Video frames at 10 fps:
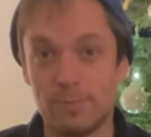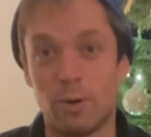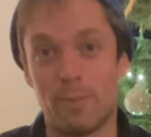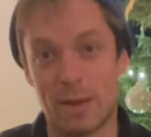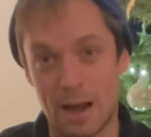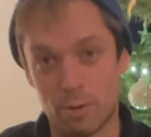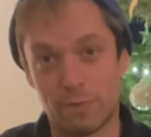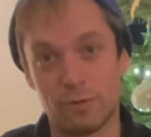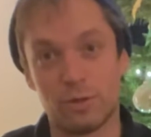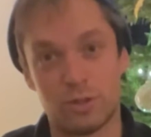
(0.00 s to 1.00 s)
but
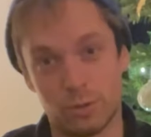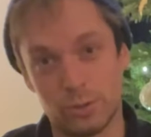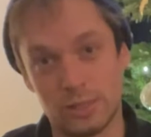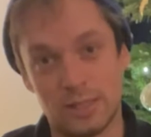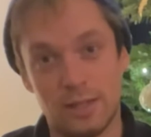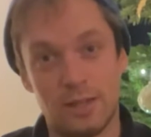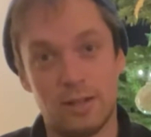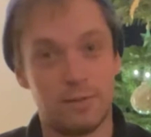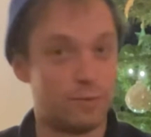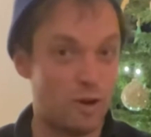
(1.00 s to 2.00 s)
powerful tool
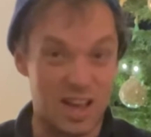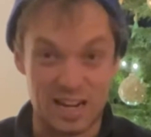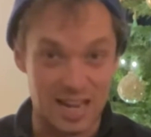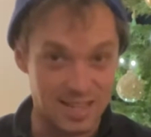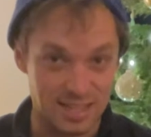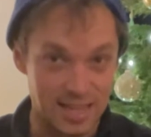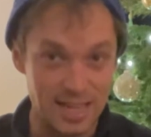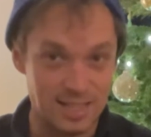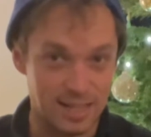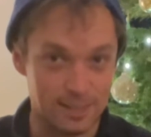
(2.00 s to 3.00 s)
for analysing
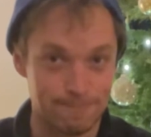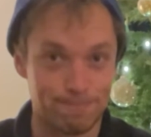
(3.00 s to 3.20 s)
heating.